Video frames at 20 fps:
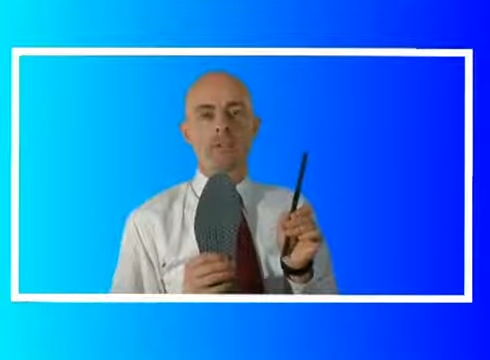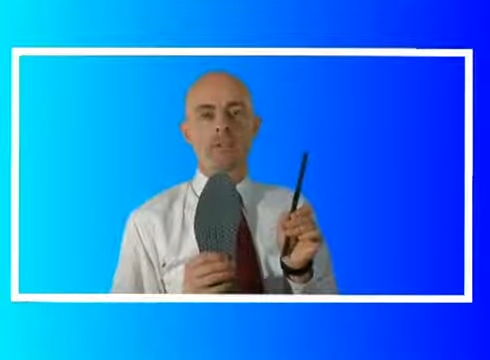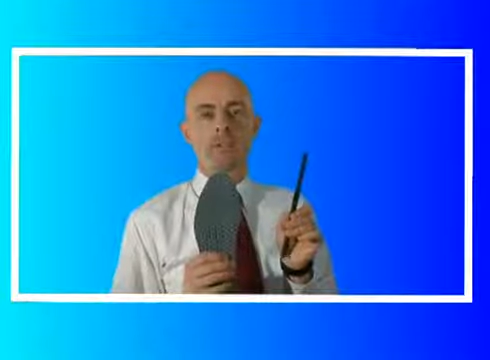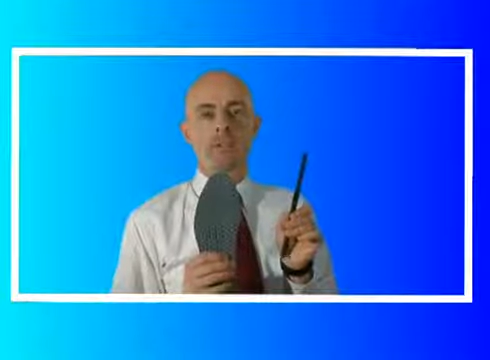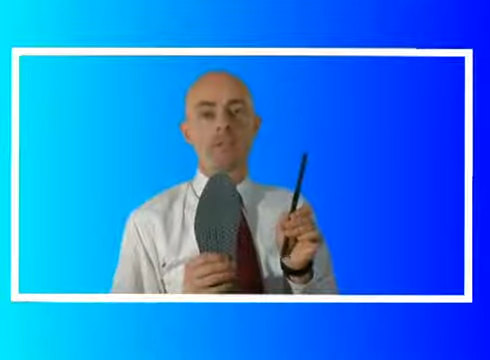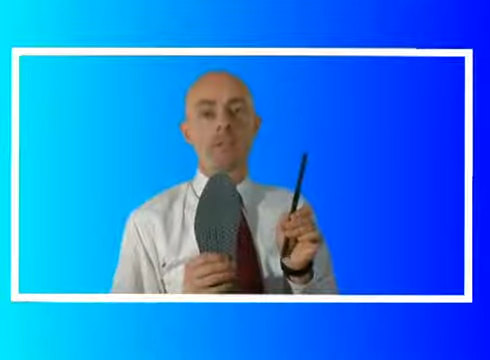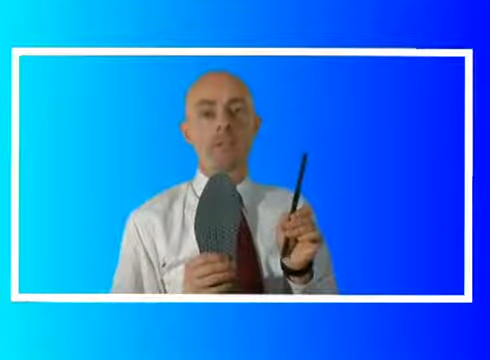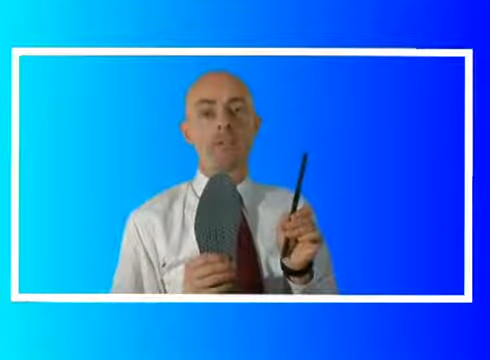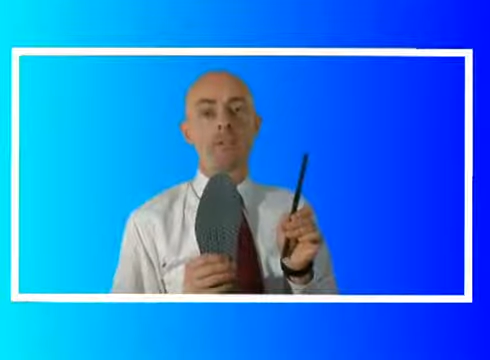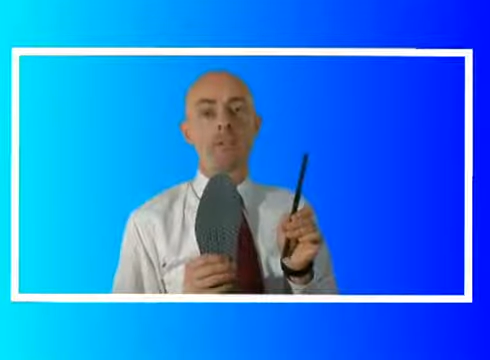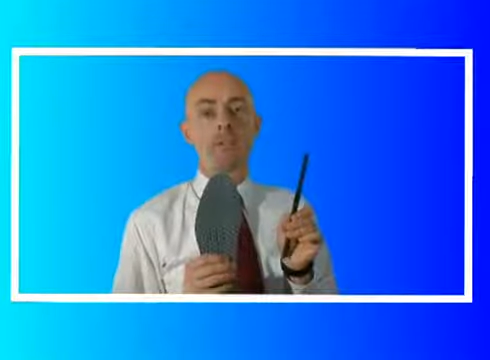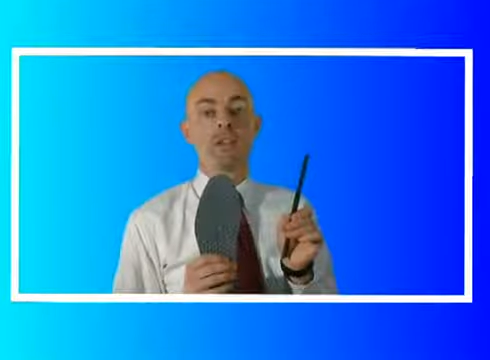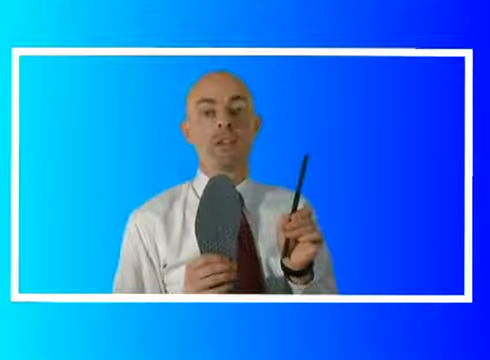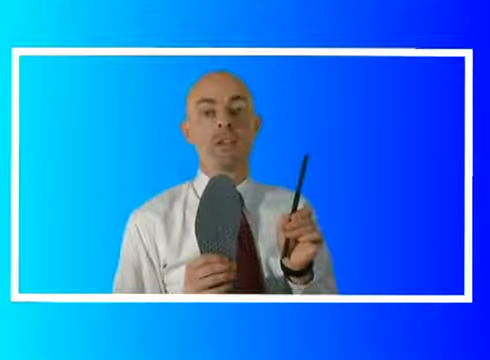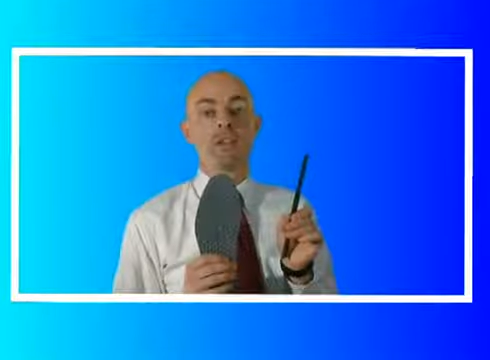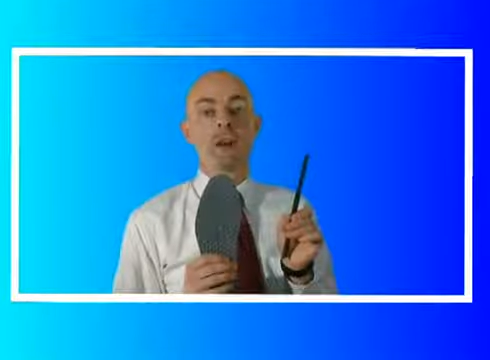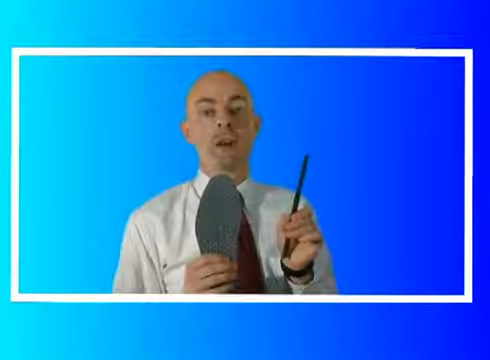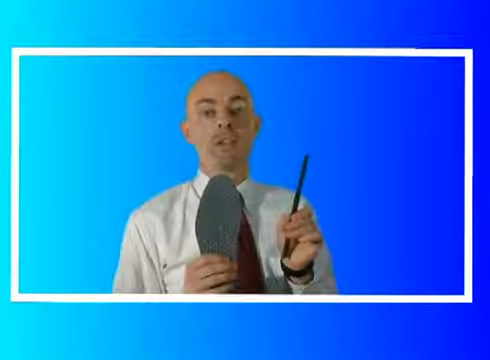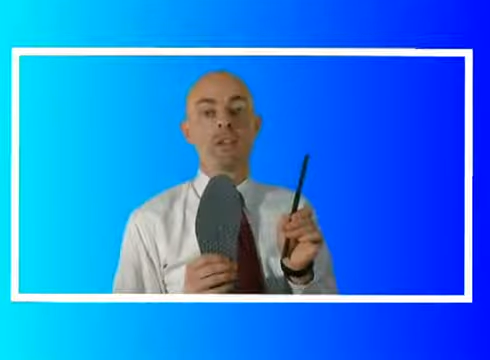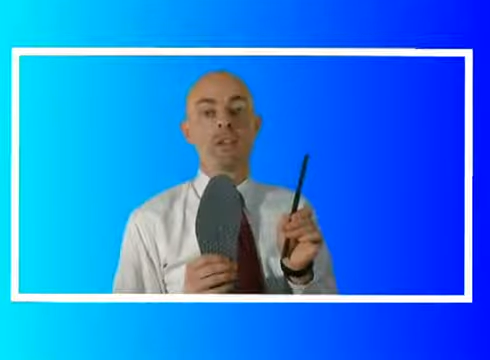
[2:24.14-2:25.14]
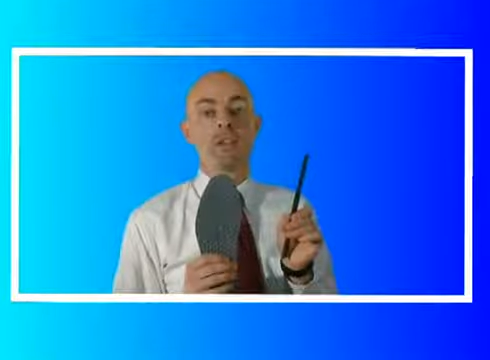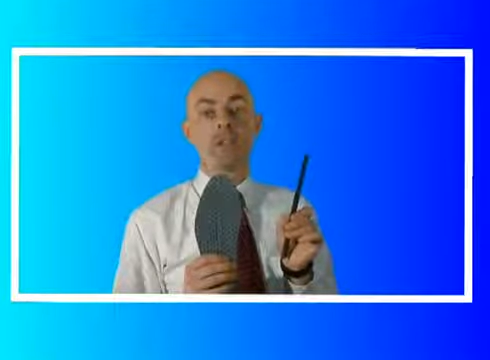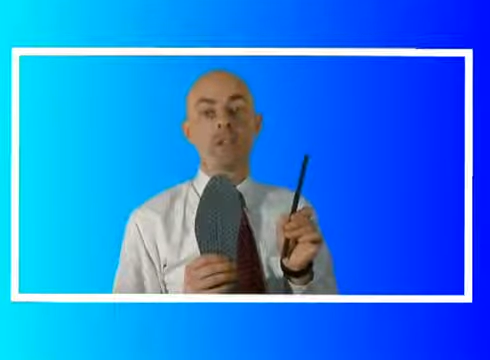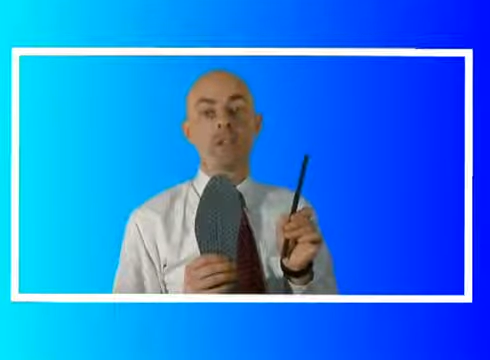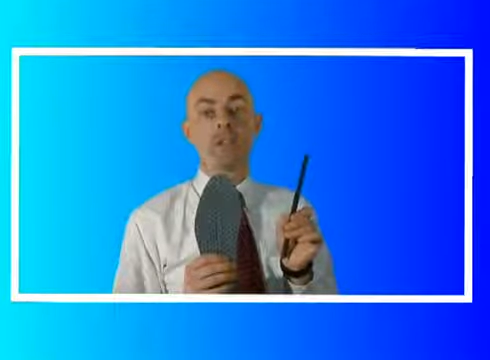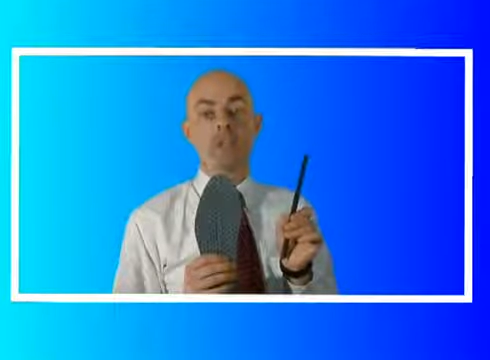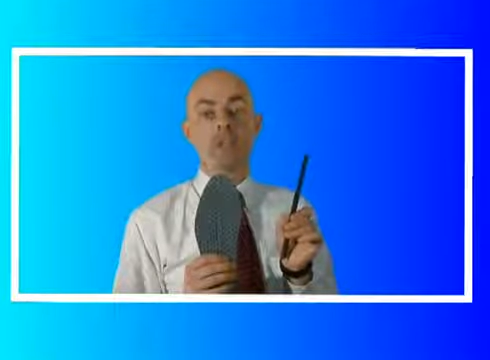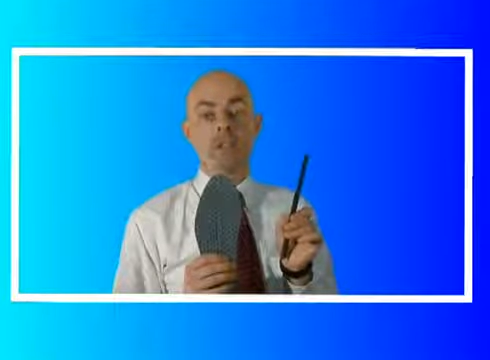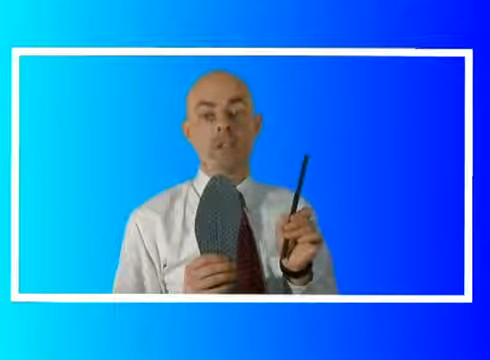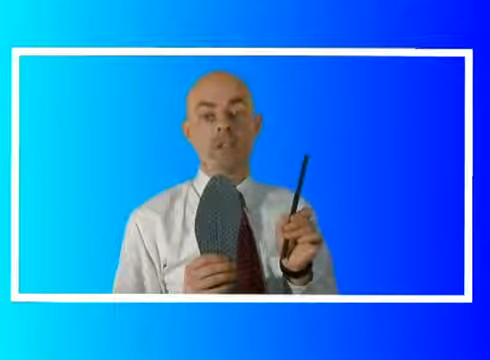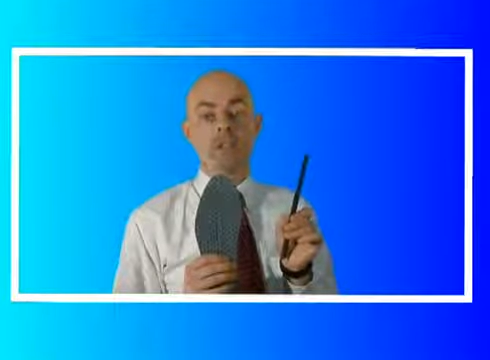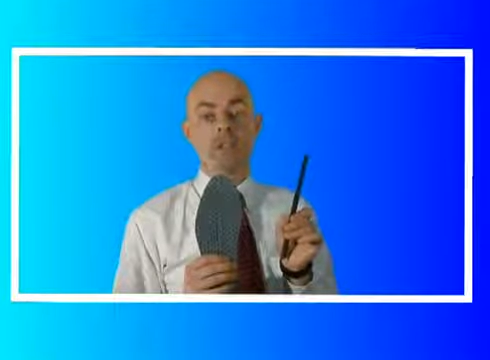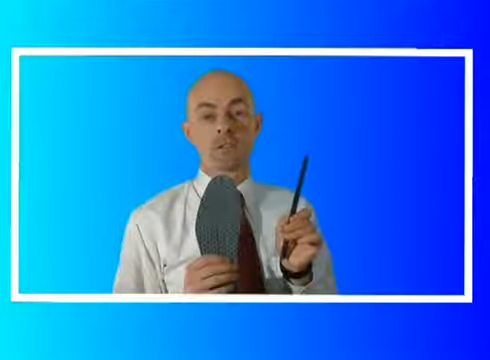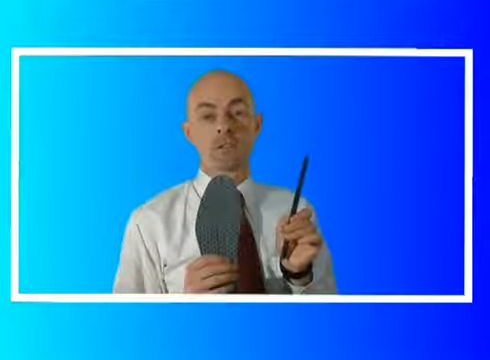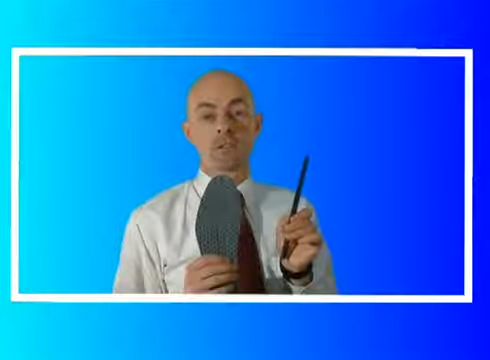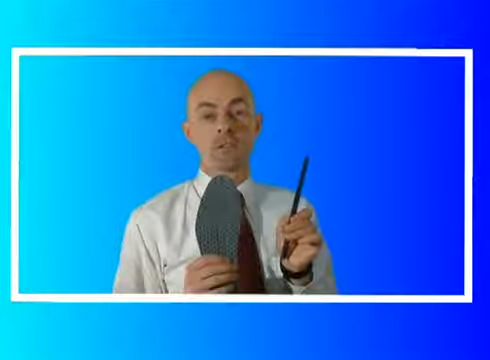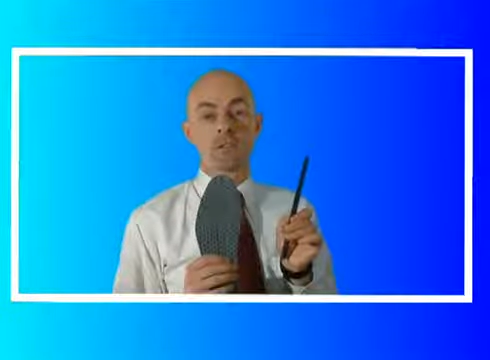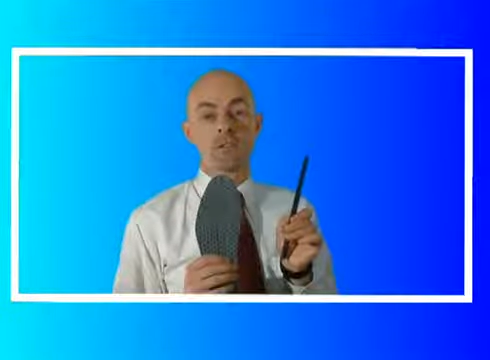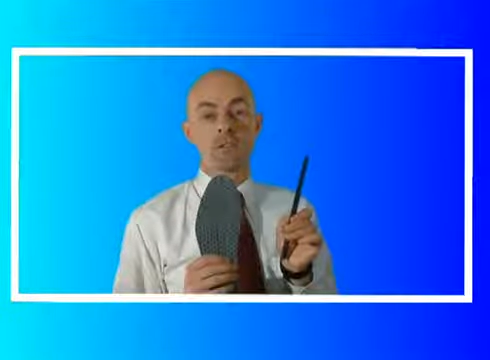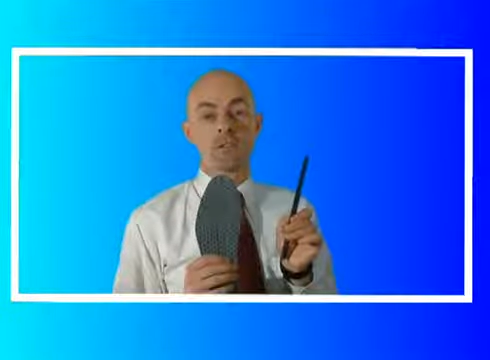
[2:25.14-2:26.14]
These can be placed underneath the
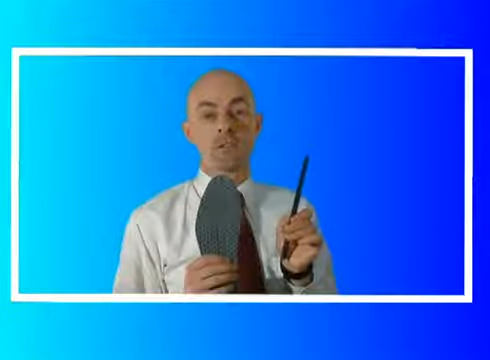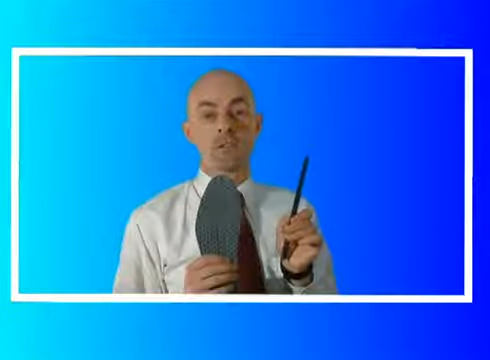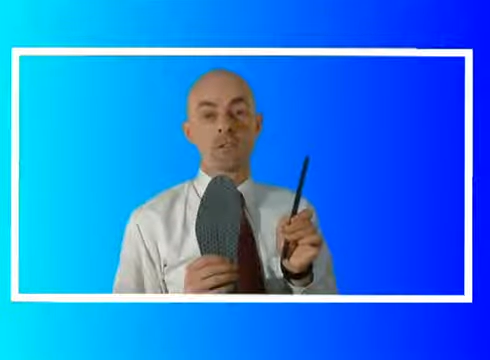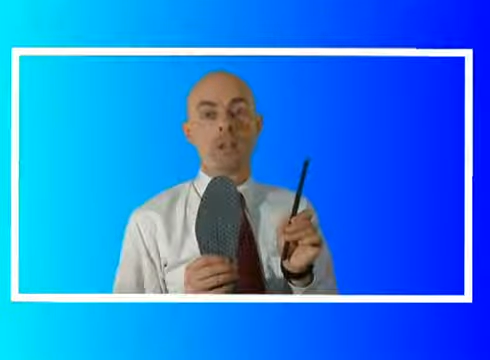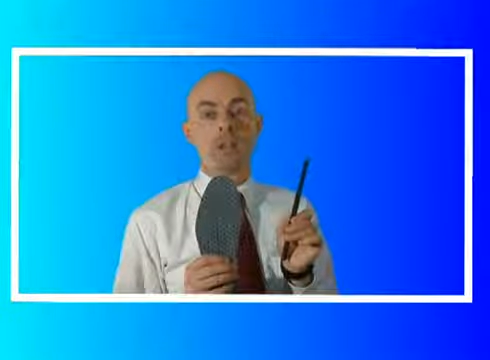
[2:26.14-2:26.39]
insole,